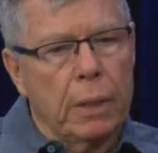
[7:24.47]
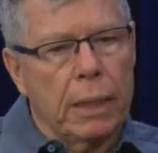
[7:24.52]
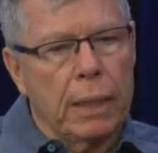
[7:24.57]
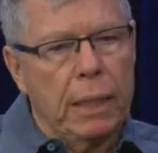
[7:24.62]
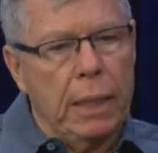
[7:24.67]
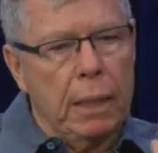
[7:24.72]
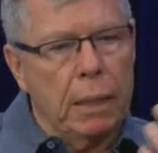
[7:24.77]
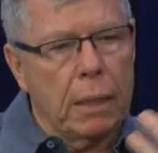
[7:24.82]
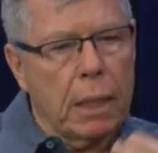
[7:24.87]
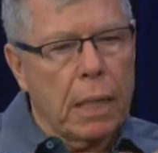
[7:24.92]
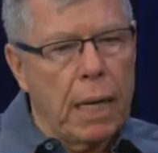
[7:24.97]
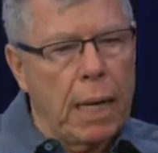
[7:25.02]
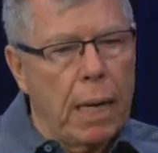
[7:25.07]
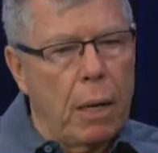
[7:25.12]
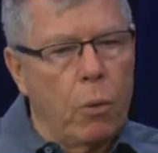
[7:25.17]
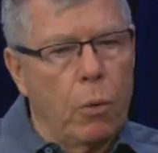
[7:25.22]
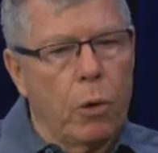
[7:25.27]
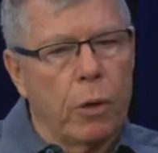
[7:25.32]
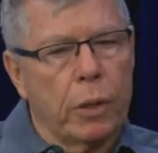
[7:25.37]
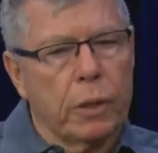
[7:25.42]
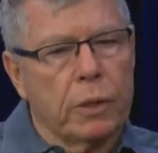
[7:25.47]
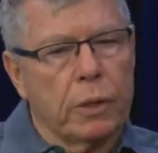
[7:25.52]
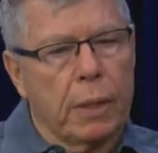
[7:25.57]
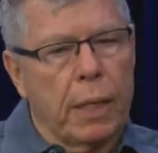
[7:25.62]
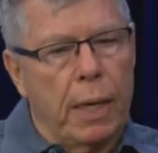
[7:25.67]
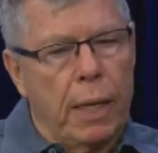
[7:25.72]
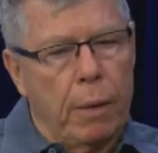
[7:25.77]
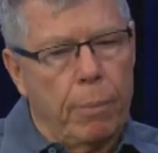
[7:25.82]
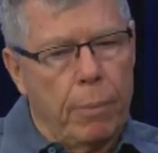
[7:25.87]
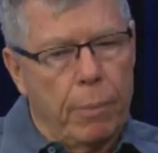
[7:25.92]
the Keith Car Works
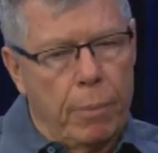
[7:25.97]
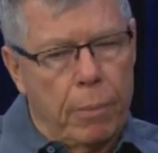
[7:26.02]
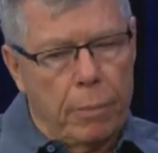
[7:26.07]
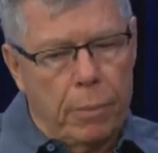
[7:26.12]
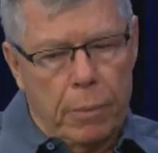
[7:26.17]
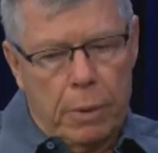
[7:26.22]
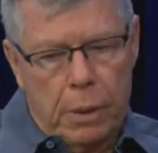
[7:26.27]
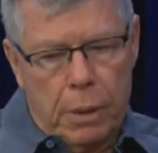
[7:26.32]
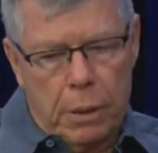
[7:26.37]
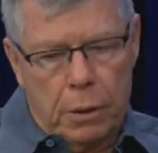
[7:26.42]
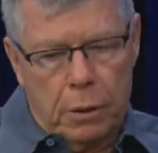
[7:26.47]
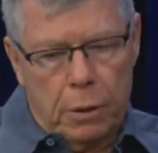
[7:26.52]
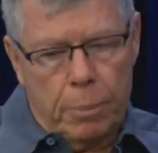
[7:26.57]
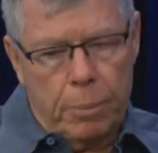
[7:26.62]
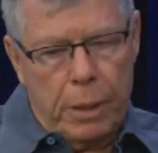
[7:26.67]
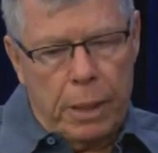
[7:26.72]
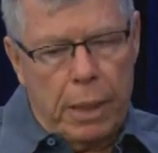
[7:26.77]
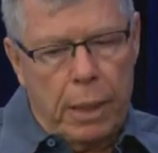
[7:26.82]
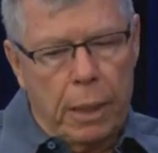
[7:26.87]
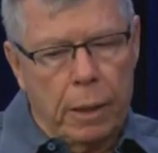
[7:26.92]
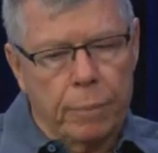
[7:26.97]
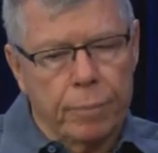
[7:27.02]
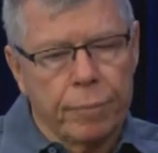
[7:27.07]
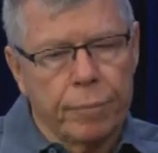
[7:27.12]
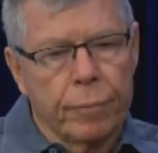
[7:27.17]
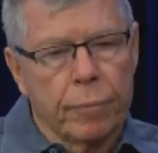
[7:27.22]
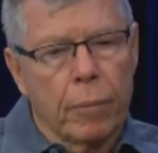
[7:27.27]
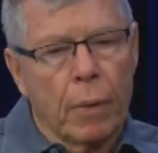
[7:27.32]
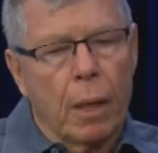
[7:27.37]
came into being,